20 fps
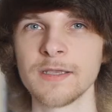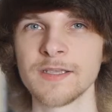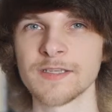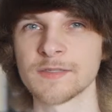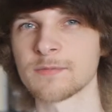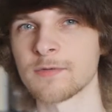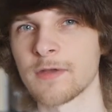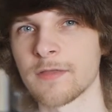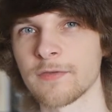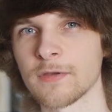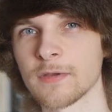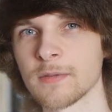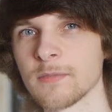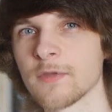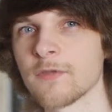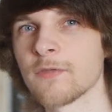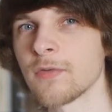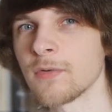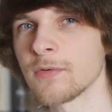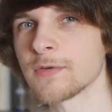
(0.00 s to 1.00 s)
His brother
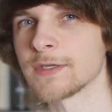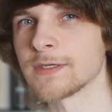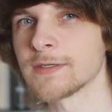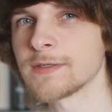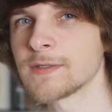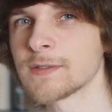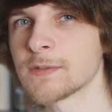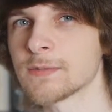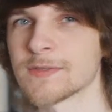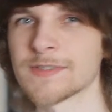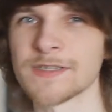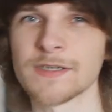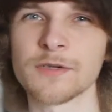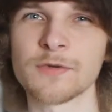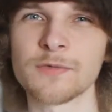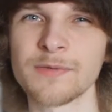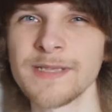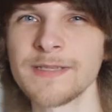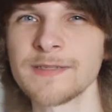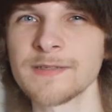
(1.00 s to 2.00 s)
Methodius was a
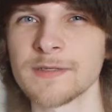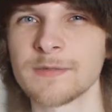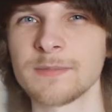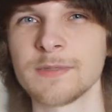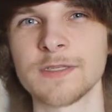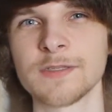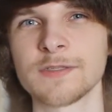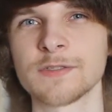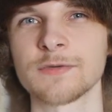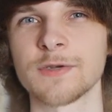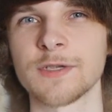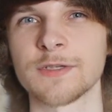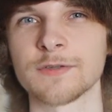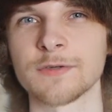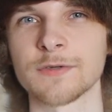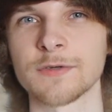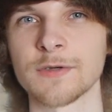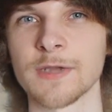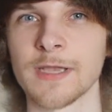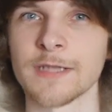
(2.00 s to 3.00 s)
great
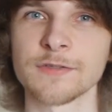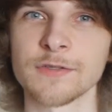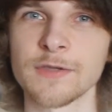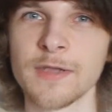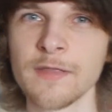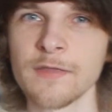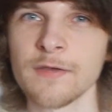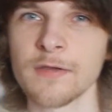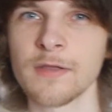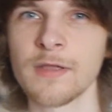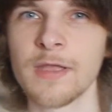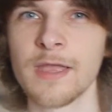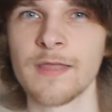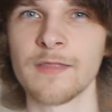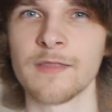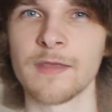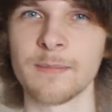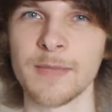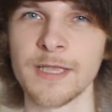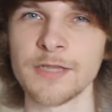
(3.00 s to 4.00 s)
administrator, and together
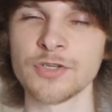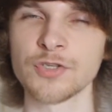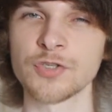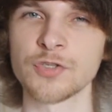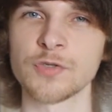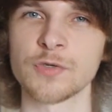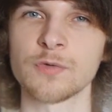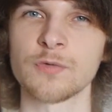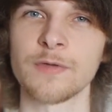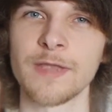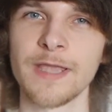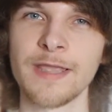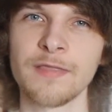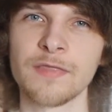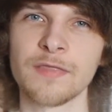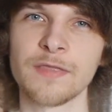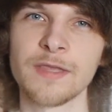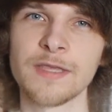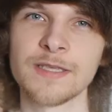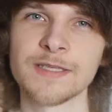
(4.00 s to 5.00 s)
they managed to
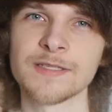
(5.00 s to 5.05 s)
create the